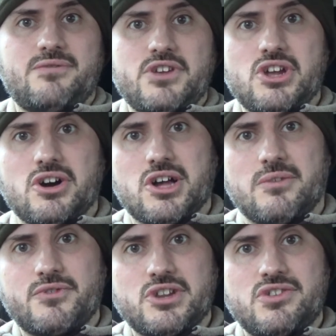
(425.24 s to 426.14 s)
if you're not
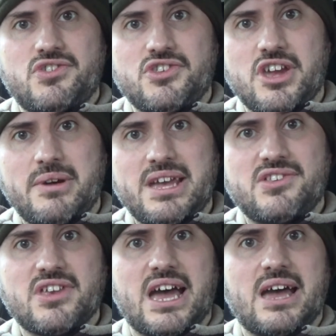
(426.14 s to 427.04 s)
confident to do
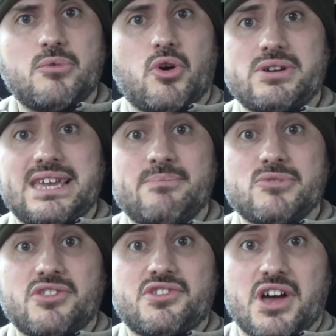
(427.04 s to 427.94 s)
it, or you
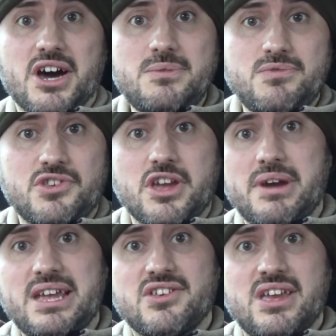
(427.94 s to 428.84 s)
haven't got the time to
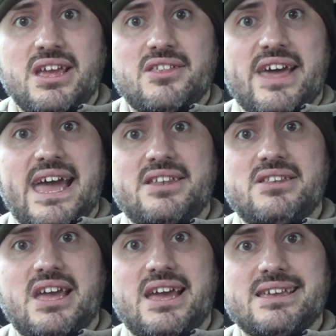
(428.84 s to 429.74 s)
do it,
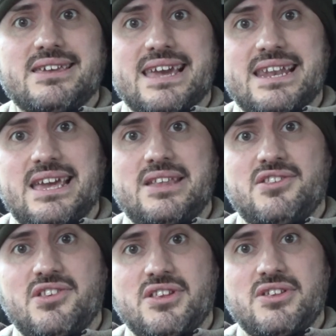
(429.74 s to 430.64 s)
then get it
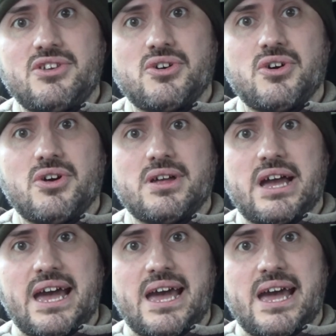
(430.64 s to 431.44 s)
into your